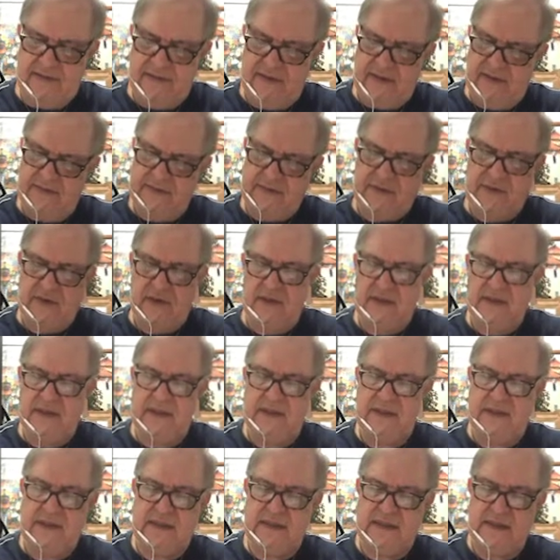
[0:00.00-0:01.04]
I'm sorry,
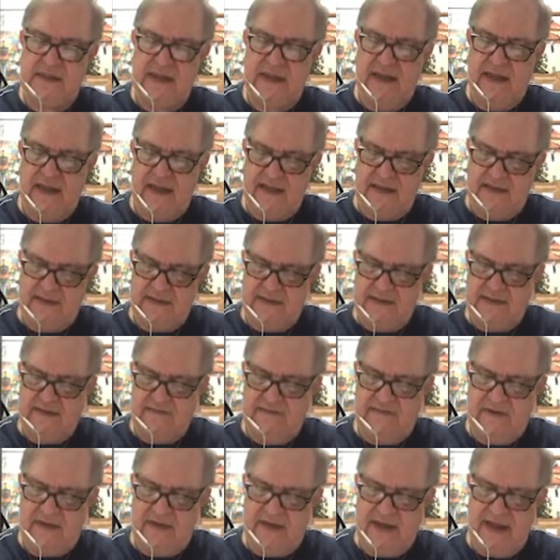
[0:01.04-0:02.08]
this is
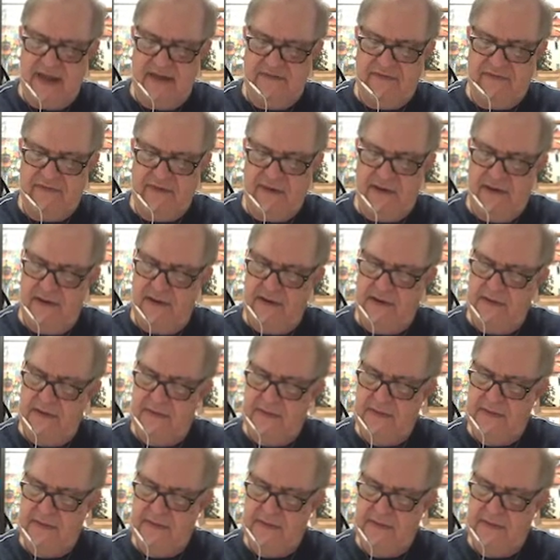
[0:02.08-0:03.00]
different f here.